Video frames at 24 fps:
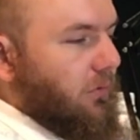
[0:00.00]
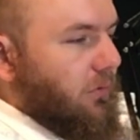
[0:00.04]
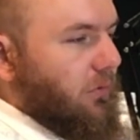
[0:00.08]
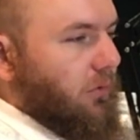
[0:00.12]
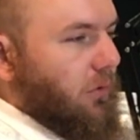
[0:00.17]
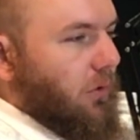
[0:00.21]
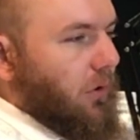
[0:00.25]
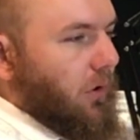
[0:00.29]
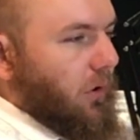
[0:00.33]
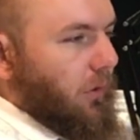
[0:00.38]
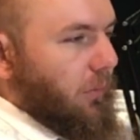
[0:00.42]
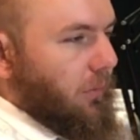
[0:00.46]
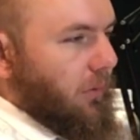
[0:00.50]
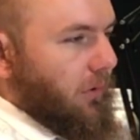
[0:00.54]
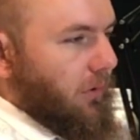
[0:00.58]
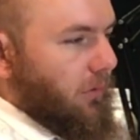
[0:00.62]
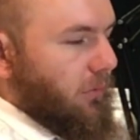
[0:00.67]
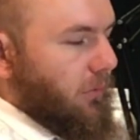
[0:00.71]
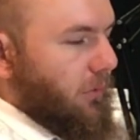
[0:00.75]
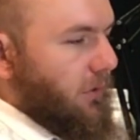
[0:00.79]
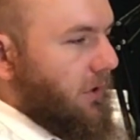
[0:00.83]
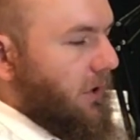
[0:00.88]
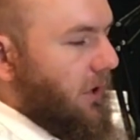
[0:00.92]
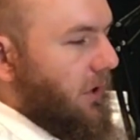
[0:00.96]
form,
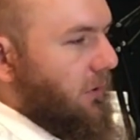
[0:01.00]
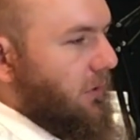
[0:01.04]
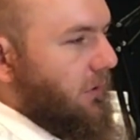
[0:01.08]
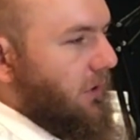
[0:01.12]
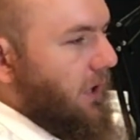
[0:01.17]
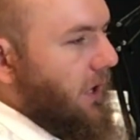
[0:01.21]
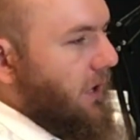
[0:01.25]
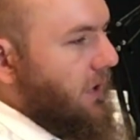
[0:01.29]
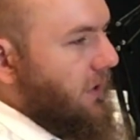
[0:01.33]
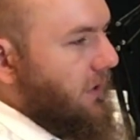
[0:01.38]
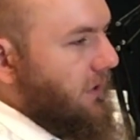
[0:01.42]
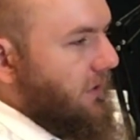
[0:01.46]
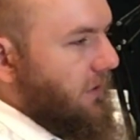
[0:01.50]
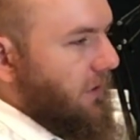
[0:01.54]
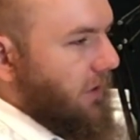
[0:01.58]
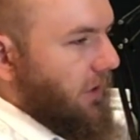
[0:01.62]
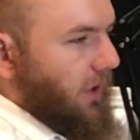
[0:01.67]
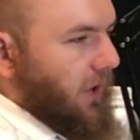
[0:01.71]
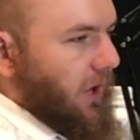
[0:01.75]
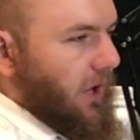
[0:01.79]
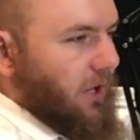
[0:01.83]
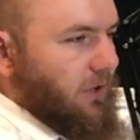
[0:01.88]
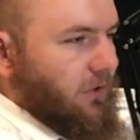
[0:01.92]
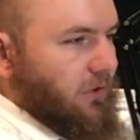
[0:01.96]
without
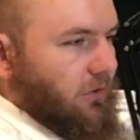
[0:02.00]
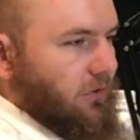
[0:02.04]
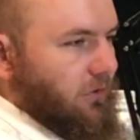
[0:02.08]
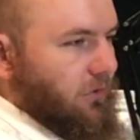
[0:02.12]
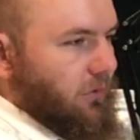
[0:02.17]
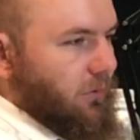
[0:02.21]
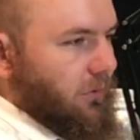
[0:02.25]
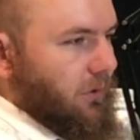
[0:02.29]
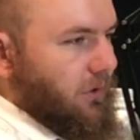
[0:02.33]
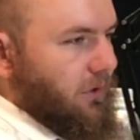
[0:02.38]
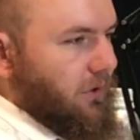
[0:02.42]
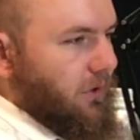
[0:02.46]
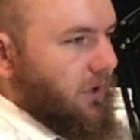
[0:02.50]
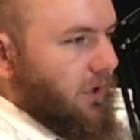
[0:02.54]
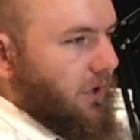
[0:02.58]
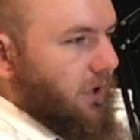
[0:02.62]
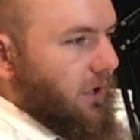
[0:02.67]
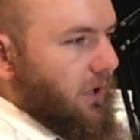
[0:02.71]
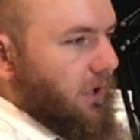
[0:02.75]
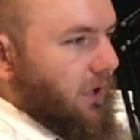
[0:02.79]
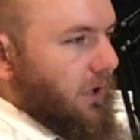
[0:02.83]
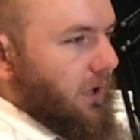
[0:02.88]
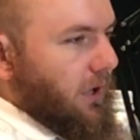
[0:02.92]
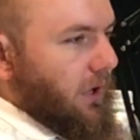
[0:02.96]
anything added to it.
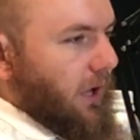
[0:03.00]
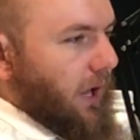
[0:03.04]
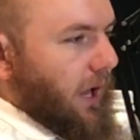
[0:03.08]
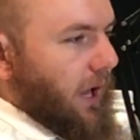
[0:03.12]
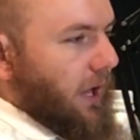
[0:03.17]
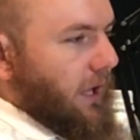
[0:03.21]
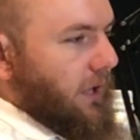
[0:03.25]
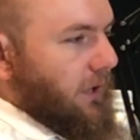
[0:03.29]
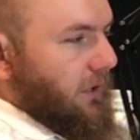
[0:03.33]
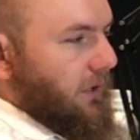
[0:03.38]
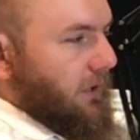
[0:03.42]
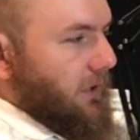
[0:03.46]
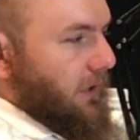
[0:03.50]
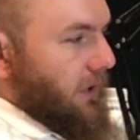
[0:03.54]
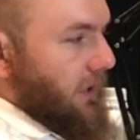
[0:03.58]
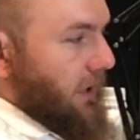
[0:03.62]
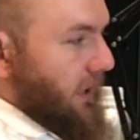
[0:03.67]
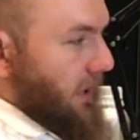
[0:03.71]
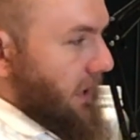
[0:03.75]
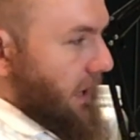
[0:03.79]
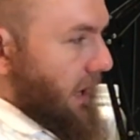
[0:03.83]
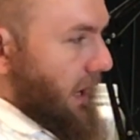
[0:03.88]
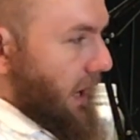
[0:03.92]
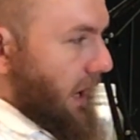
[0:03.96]
And
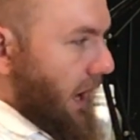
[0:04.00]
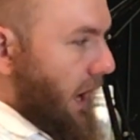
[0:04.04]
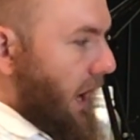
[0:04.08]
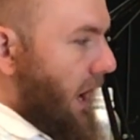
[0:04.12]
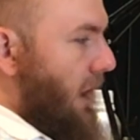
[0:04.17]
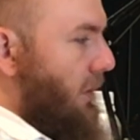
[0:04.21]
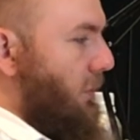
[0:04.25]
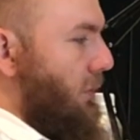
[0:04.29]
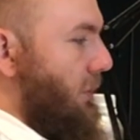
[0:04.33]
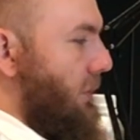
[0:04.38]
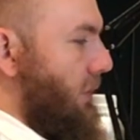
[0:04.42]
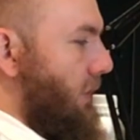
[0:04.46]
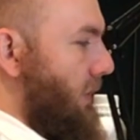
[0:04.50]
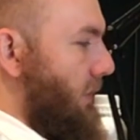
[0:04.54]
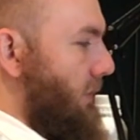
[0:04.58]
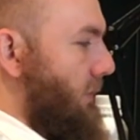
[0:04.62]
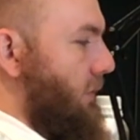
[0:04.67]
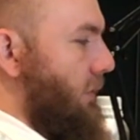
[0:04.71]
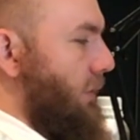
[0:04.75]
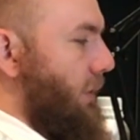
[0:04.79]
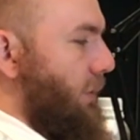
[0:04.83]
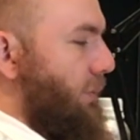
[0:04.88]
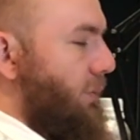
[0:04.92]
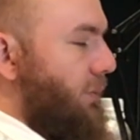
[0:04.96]
I would
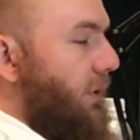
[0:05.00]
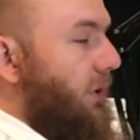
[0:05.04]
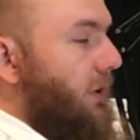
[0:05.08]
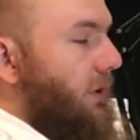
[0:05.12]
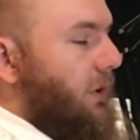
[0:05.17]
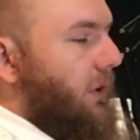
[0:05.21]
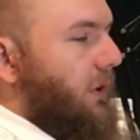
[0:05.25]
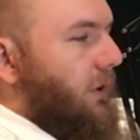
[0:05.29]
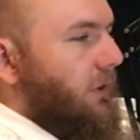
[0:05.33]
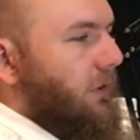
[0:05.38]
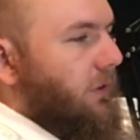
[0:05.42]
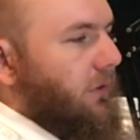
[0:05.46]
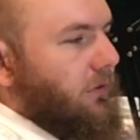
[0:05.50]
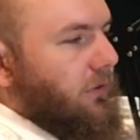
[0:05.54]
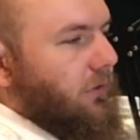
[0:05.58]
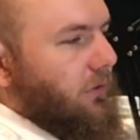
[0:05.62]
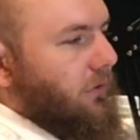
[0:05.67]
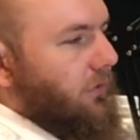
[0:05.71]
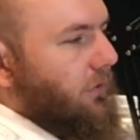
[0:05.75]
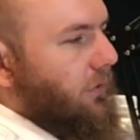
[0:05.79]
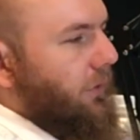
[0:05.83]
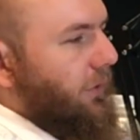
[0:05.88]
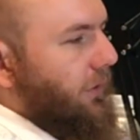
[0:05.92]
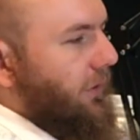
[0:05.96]
love to repeat that this
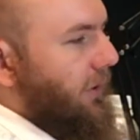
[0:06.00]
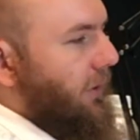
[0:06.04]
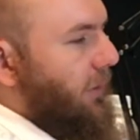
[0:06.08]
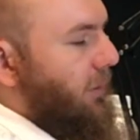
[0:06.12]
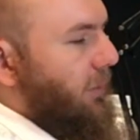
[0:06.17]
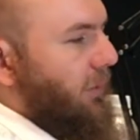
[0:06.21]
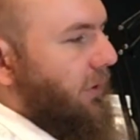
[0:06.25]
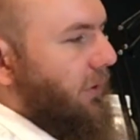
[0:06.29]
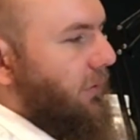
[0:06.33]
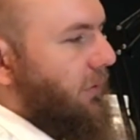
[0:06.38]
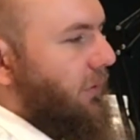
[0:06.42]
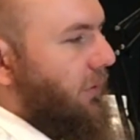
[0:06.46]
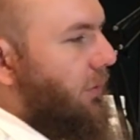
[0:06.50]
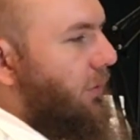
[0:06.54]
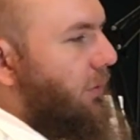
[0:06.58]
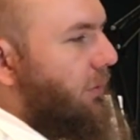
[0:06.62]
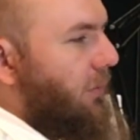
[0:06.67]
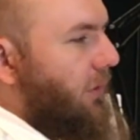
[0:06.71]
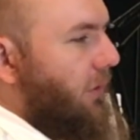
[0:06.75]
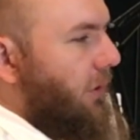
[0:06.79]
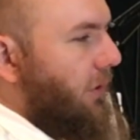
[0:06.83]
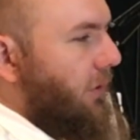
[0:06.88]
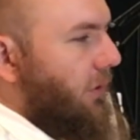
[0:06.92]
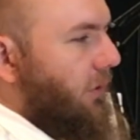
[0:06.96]
is not a
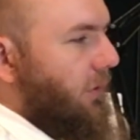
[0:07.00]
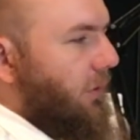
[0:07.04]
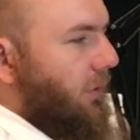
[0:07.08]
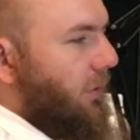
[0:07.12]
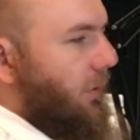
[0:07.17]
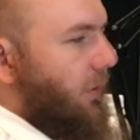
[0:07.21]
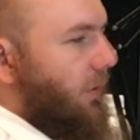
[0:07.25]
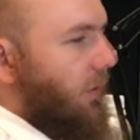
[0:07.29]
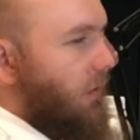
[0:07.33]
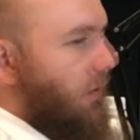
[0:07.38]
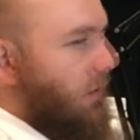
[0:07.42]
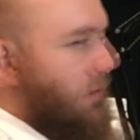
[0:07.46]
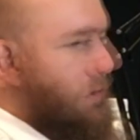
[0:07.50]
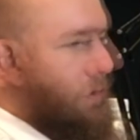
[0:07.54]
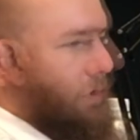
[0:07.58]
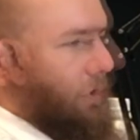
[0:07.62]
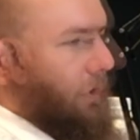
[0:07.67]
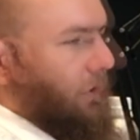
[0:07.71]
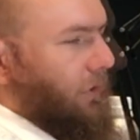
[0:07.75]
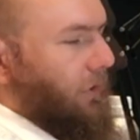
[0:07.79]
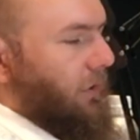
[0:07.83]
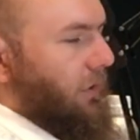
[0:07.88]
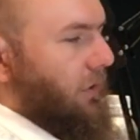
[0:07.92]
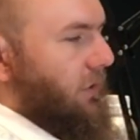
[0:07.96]
perfume in your
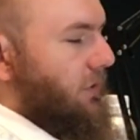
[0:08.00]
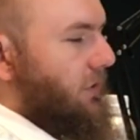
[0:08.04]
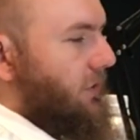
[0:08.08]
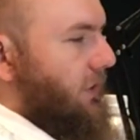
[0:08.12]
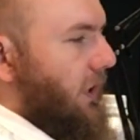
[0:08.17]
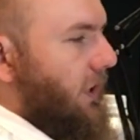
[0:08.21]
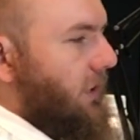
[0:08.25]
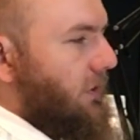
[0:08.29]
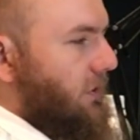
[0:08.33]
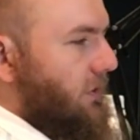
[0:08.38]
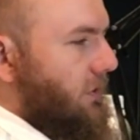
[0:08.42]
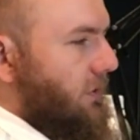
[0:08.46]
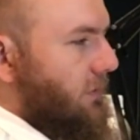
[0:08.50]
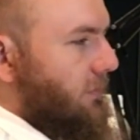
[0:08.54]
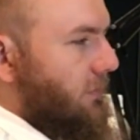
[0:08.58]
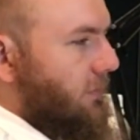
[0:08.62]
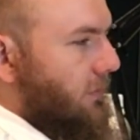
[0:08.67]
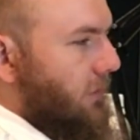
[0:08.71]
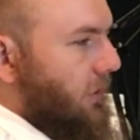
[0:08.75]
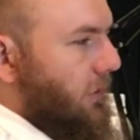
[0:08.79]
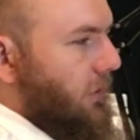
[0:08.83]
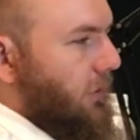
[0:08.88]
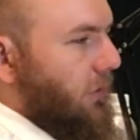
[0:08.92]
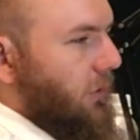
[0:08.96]
general sense,
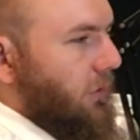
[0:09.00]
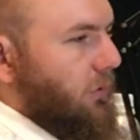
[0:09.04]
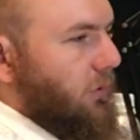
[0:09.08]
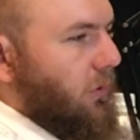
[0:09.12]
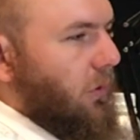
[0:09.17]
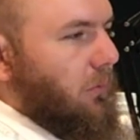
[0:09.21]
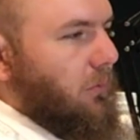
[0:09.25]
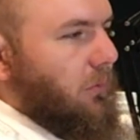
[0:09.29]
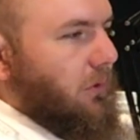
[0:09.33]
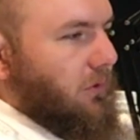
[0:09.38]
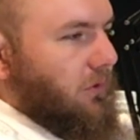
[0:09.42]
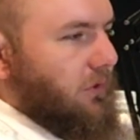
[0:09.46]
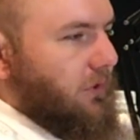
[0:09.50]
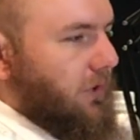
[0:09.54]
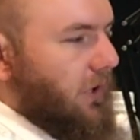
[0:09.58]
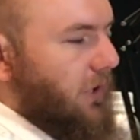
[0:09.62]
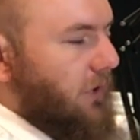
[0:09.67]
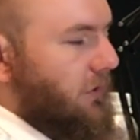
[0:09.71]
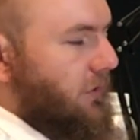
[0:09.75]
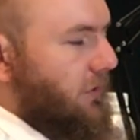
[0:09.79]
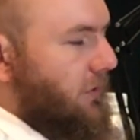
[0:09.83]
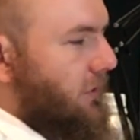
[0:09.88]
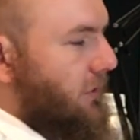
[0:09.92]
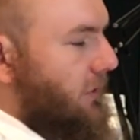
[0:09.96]
in your normal
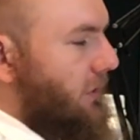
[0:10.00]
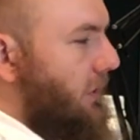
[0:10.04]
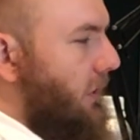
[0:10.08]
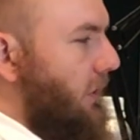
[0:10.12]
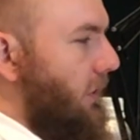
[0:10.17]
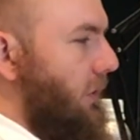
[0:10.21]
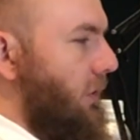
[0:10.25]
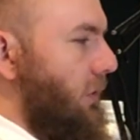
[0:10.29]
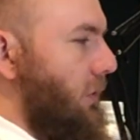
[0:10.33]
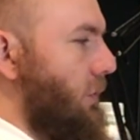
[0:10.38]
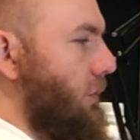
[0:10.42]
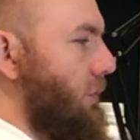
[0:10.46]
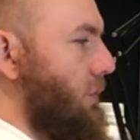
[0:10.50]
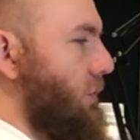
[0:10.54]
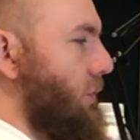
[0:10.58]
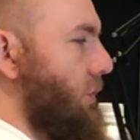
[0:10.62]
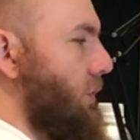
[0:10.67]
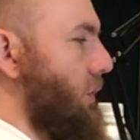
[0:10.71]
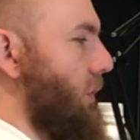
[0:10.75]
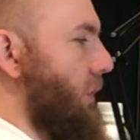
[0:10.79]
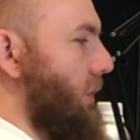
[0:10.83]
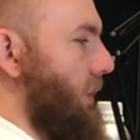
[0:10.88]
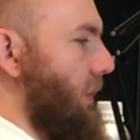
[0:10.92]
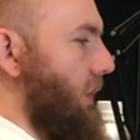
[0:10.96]
sense. You
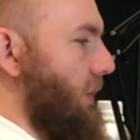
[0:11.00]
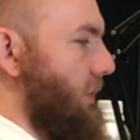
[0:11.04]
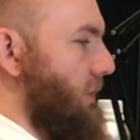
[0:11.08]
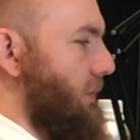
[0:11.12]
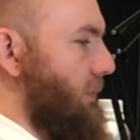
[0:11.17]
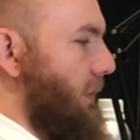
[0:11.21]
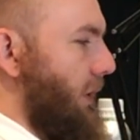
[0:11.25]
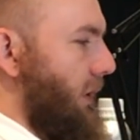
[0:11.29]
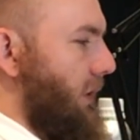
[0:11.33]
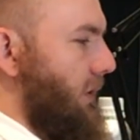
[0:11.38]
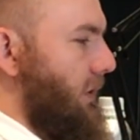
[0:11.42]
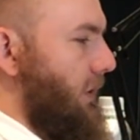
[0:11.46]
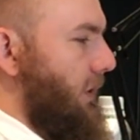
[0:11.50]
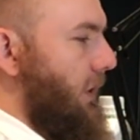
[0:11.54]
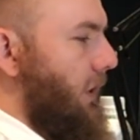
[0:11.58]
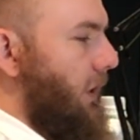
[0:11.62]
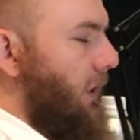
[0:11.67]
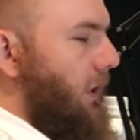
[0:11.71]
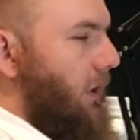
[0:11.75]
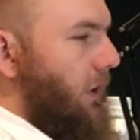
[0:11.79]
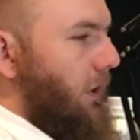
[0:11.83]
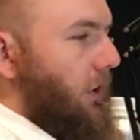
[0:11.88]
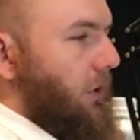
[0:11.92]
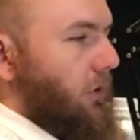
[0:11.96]
should not expect
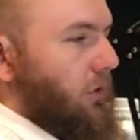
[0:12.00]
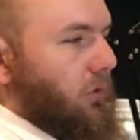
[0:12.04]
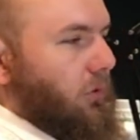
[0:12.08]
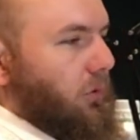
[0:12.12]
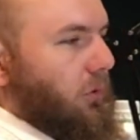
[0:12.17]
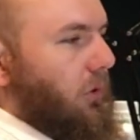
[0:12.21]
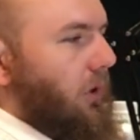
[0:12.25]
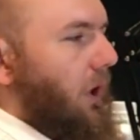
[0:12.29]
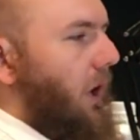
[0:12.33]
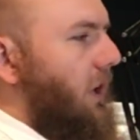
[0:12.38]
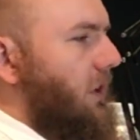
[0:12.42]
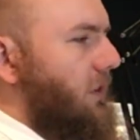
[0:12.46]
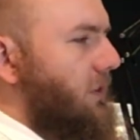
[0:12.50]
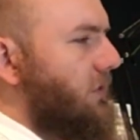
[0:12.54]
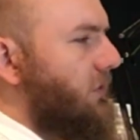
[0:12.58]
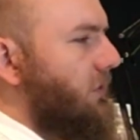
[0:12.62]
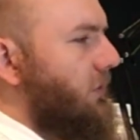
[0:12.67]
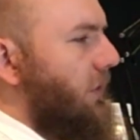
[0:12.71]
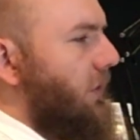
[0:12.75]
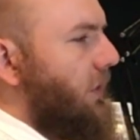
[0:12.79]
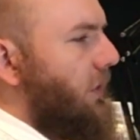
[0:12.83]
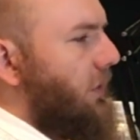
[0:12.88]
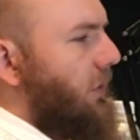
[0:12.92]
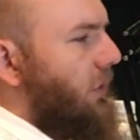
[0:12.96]
it to last
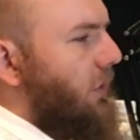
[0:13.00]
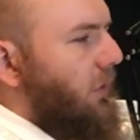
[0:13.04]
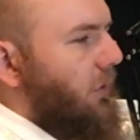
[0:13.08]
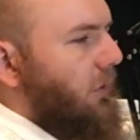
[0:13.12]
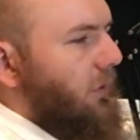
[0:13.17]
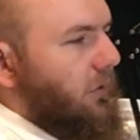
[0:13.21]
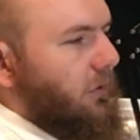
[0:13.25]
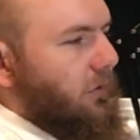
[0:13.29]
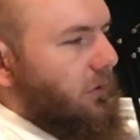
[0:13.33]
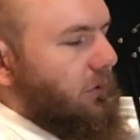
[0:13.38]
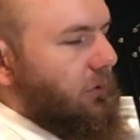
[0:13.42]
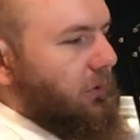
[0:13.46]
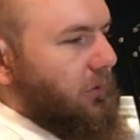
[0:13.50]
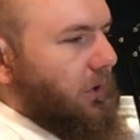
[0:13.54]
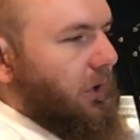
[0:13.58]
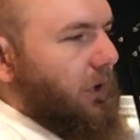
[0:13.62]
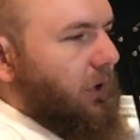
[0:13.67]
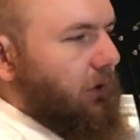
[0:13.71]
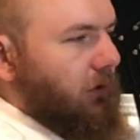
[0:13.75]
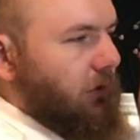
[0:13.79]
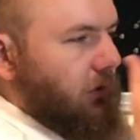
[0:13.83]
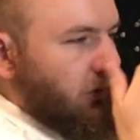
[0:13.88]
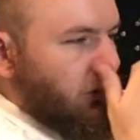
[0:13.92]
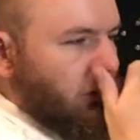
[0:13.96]
very long, to
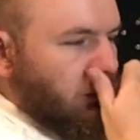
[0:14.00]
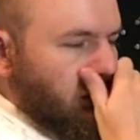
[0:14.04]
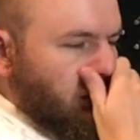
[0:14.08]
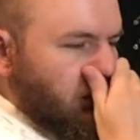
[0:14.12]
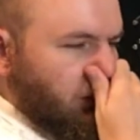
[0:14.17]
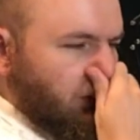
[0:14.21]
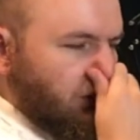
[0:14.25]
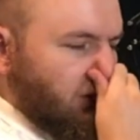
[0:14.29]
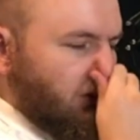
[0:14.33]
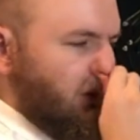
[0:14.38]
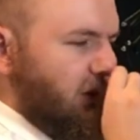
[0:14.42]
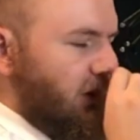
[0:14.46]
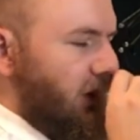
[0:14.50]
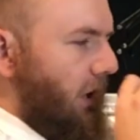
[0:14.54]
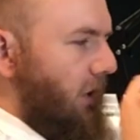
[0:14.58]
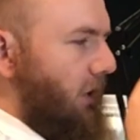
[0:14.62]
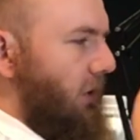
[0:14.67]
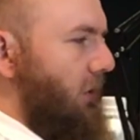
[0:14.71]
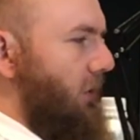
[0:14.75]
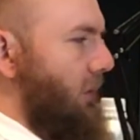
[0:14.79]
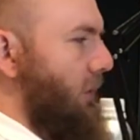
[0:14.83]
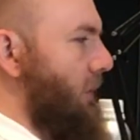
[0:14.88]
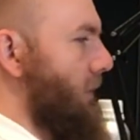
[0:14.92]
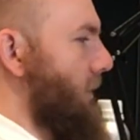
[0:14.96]
get you, I
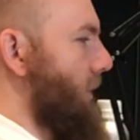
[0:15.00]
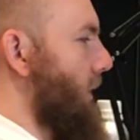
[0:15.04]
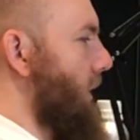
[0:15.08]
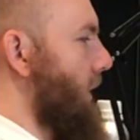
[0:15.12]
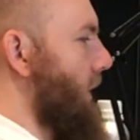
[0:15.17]
don't know,